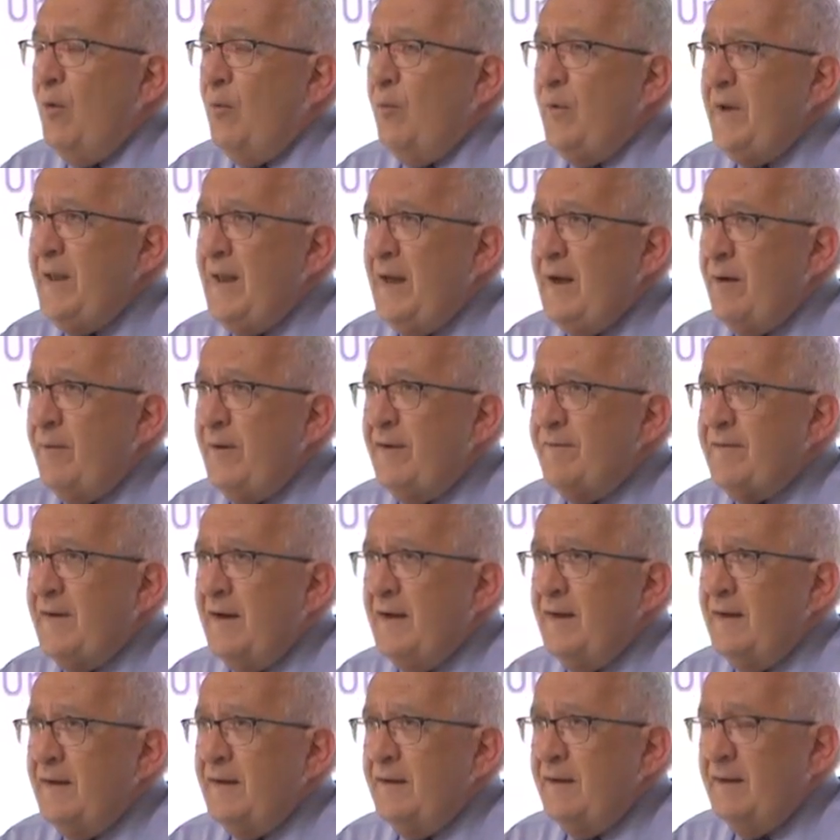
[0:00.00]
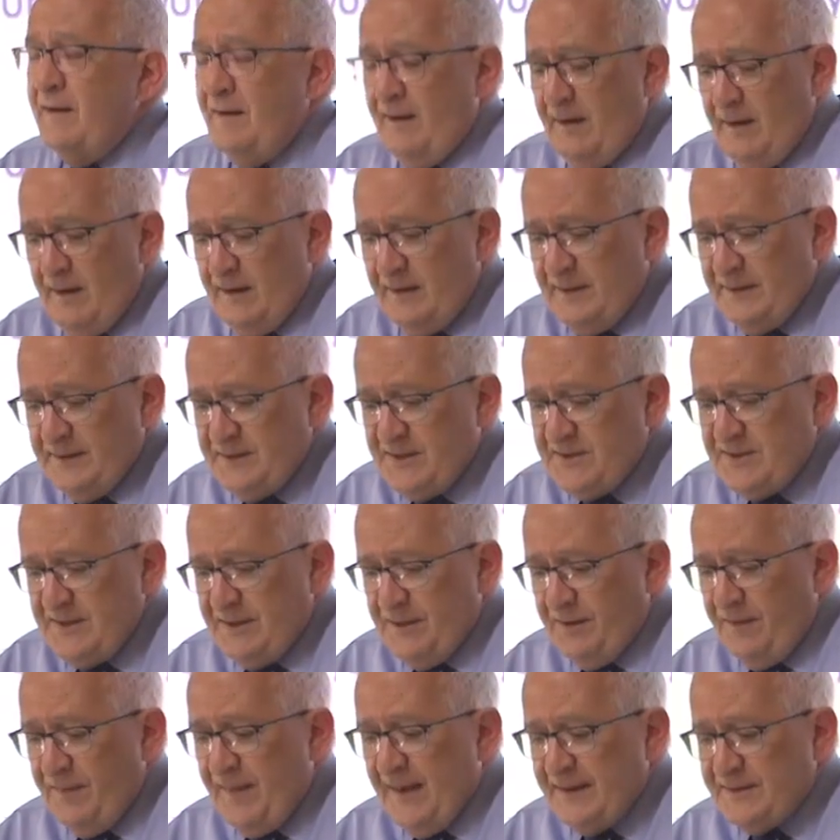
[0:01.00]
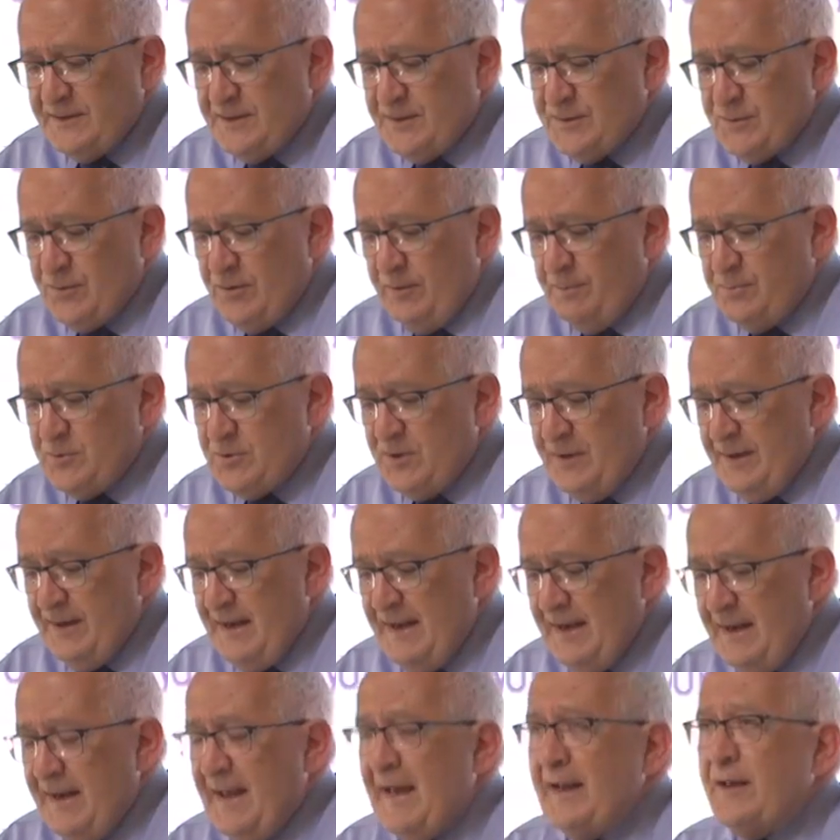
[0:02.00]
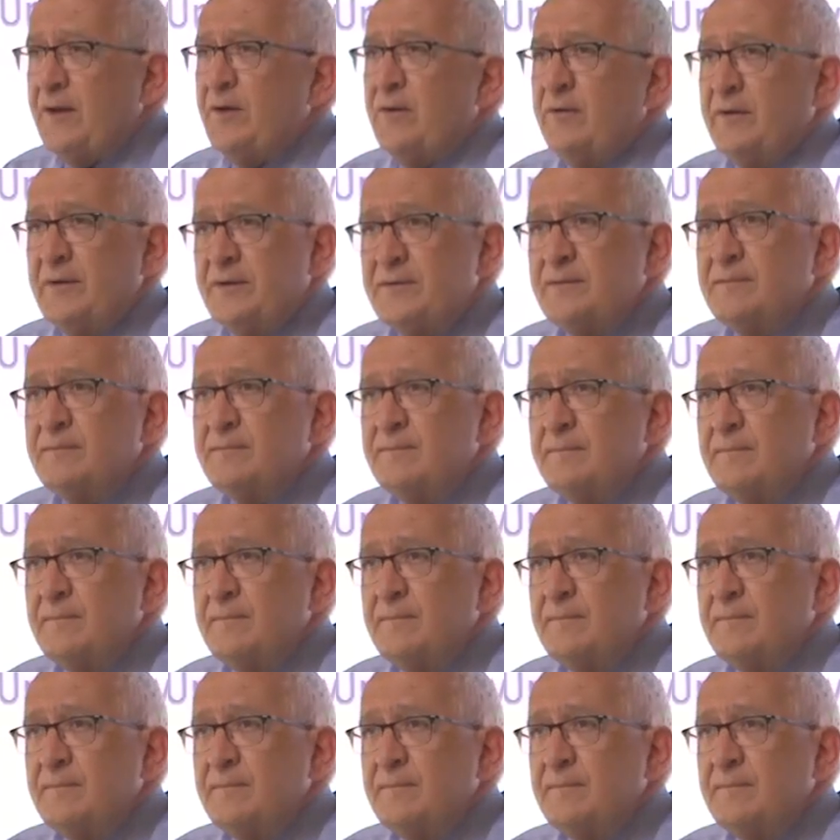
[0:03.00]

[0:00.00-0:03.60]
We, however, considered that description inaccurate.